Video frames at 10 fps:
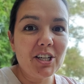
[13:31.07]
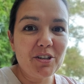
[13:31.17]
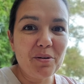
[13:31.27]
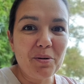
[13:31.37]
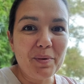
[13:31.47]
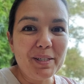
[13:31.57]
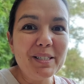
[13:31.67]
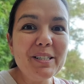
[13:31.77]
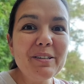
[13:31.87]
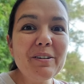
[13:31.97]
I don't know what to
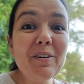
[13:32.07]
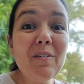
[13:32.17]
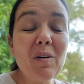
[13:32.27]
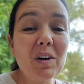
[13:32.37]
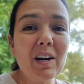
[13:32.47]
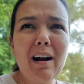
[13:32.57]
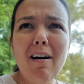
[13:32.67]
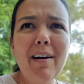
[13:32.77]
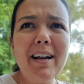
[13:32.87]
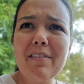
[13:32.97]
do," or,
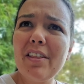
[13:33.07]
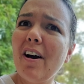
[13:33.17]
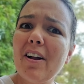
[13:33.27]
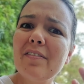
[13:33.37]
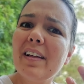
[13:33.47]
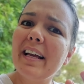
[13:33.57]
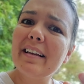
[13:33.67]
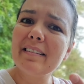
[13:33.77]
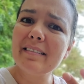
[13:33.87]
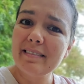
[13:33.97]
"Oh, I never thought of like,